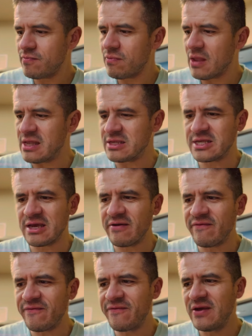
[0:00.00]
Instead
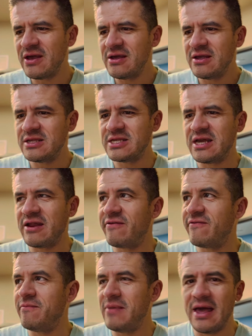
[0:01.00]
of
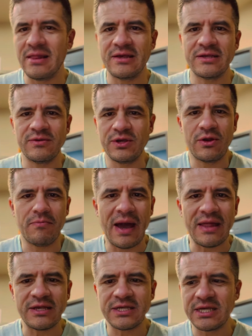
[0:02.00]

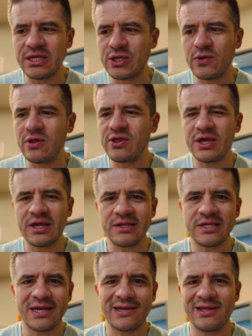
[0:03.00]
mindlessly doing
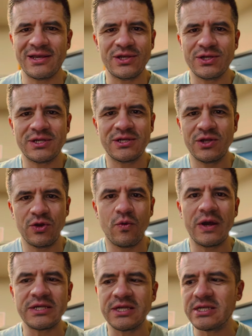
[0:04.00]
things that just you're
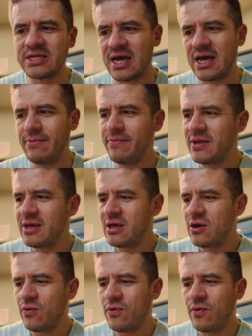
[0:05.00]
wasting time,
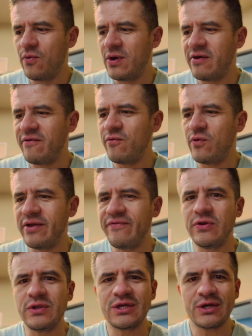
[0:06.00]
what
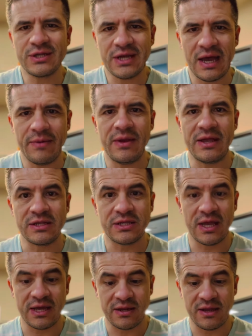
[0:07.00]
if you took time
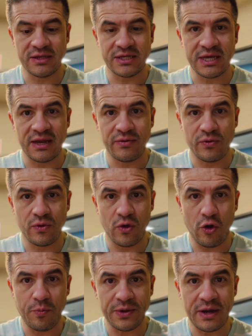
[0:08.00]
and instead opened